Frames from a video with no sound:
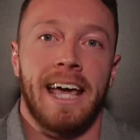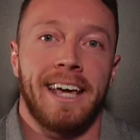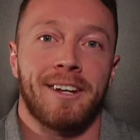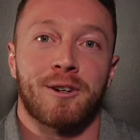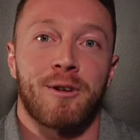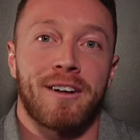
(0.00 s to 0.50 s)

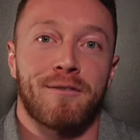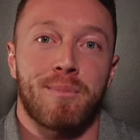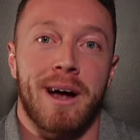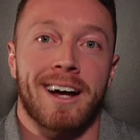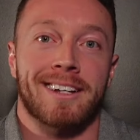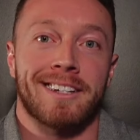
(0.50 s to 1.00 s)
Integrative
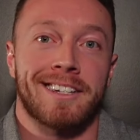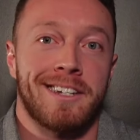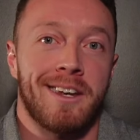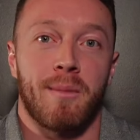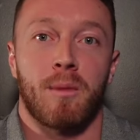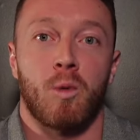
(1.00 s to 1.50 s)
practice
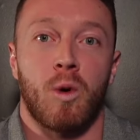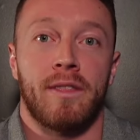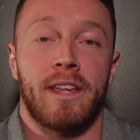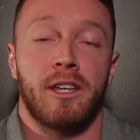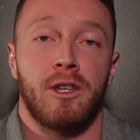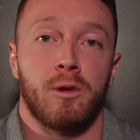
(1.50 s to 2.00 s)
number one
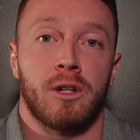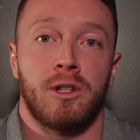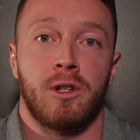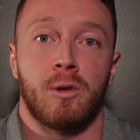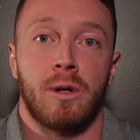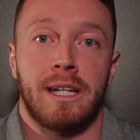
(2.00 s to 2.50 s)
that you can do